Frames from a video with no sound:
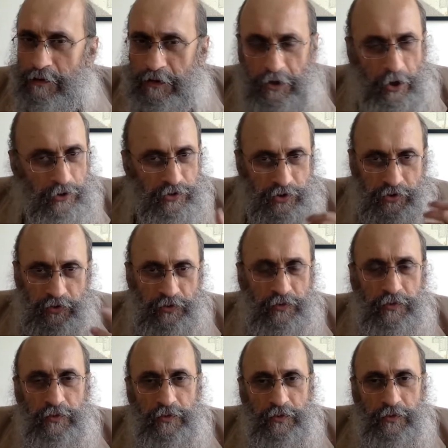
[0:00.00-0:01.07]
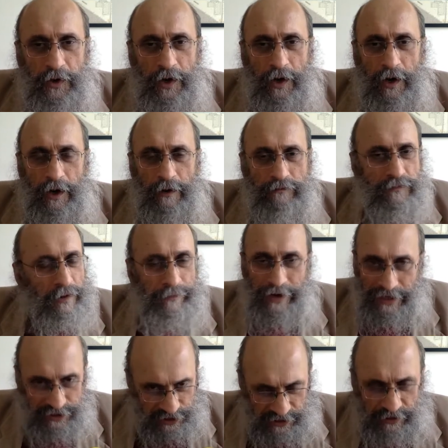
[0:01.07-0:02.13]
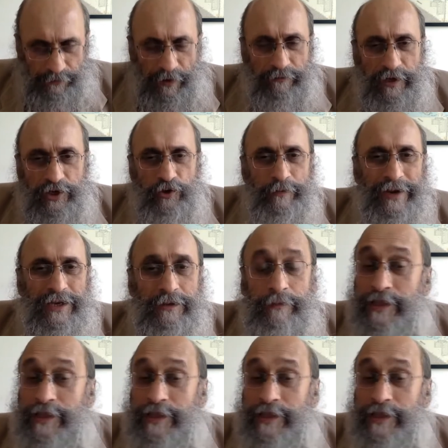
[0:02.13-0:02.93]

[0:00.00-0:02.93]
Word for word: gone through, uh, I mean, it's in the public domain,